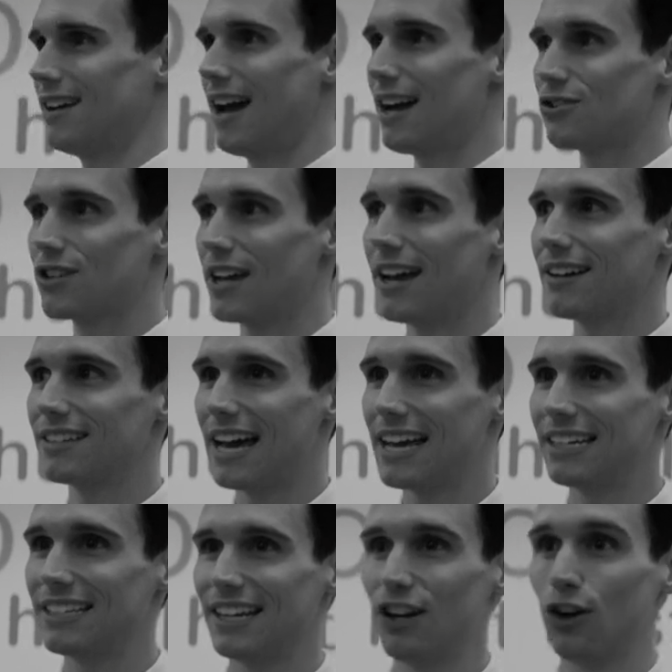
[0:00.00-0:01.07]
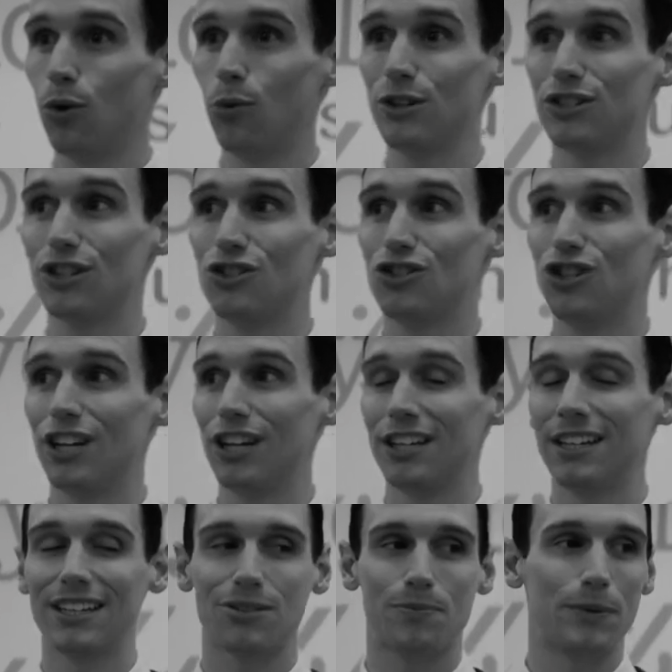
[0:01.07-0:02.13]
Hashtag Daddy Dale was a
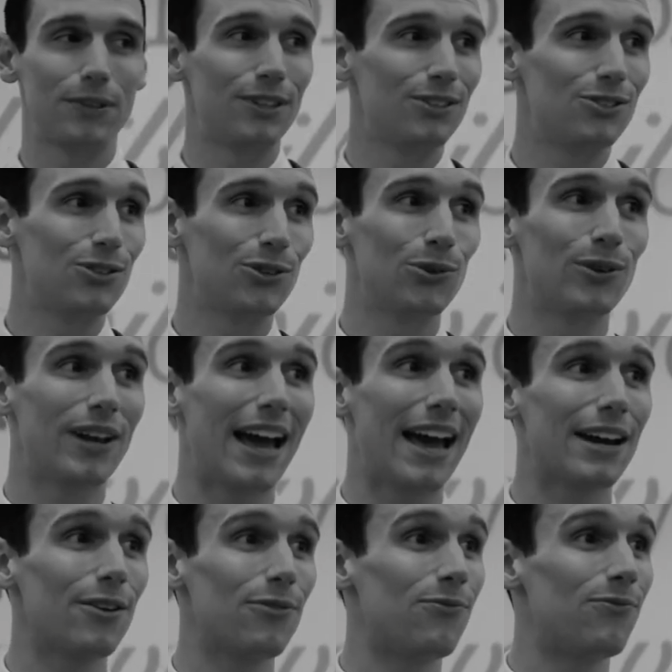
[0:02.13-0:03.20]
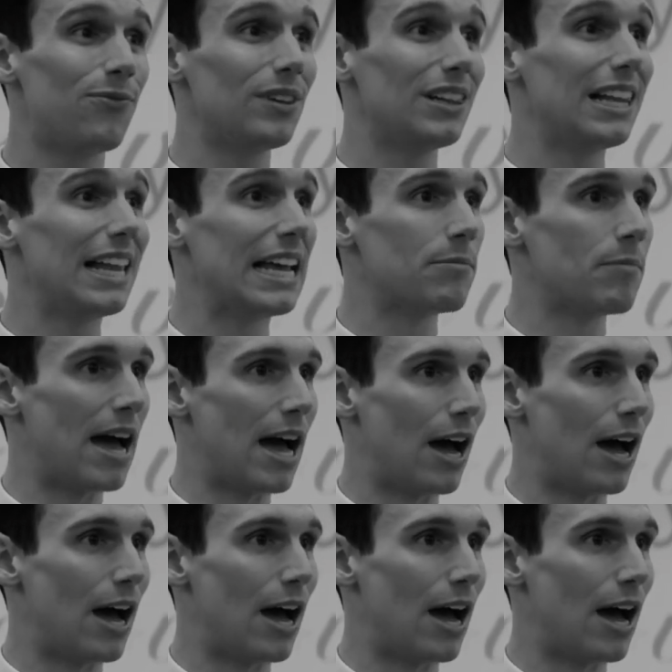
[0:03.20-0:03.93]
genius, but the dude had a flame